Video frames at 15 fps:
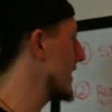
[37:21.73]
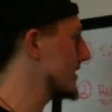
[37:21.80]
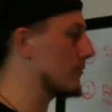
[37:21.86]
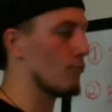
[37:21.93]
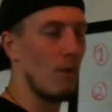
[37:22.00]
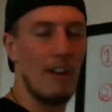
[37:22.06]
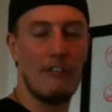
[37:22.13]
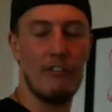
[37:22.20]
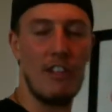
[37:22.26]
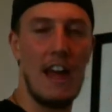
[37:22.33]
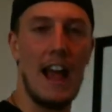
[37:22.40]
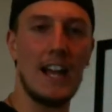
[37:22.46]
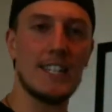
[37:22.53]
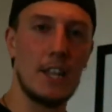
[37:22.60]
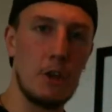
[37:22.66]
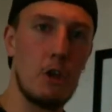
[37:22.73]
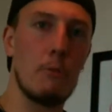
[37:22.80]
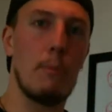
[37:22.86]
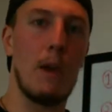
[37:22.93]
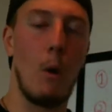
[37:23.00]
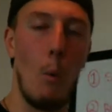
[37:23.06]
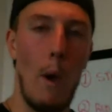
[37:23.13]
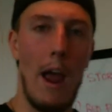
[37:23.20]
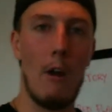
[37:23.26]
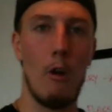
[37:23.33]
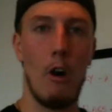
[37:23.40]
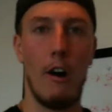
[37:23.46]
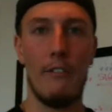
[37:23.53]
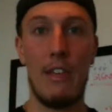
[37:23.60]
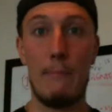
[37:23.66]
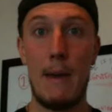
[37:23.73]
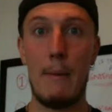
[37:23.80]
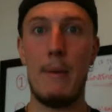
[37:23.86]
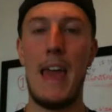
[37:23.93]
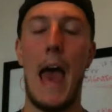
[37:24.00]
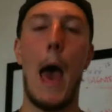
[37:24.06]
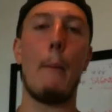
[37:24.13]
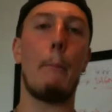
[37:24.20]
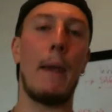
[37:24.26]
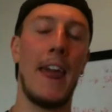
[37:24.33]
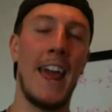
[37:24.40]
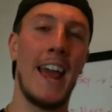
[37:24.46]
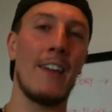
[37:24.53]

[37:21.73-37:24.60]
some red flags that you could be aware of that may be happening